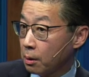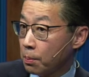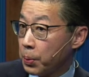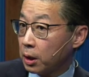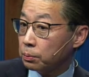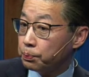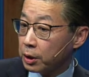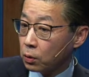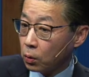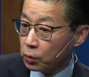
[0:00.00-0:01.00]
But
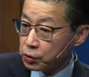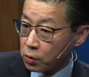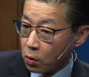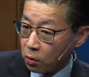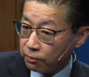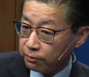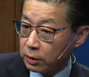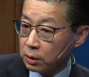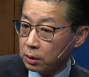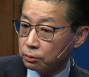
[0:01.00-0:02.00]
because of
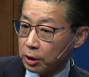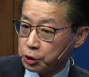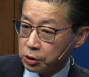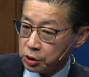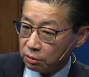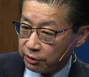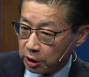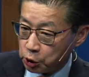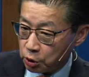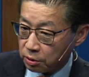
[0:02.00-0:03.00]
Russia's
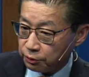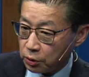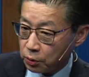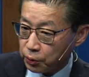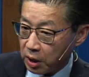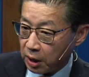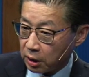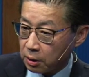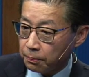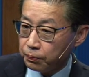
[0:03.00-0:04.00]
invasion of Ukraine,
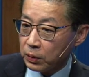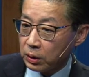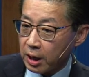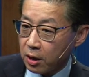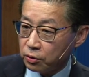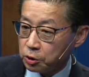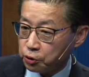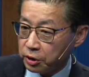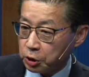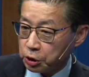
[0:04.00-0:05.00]
now the
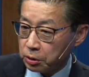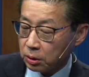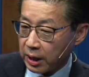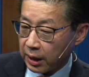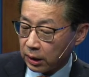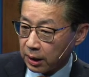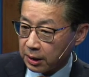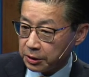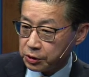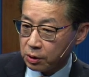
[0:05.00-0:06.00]
traditional
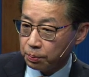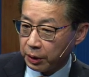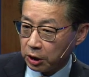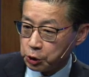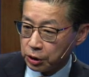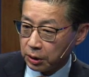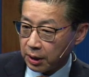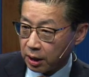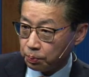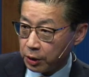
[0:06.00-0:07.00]
allies, Beijing
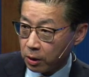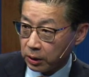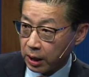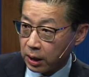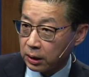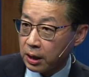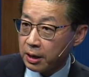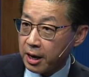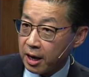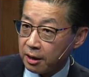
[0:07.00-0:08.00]
and Pyongyang,
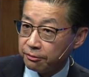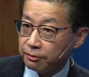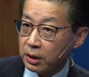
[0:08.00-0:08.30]
have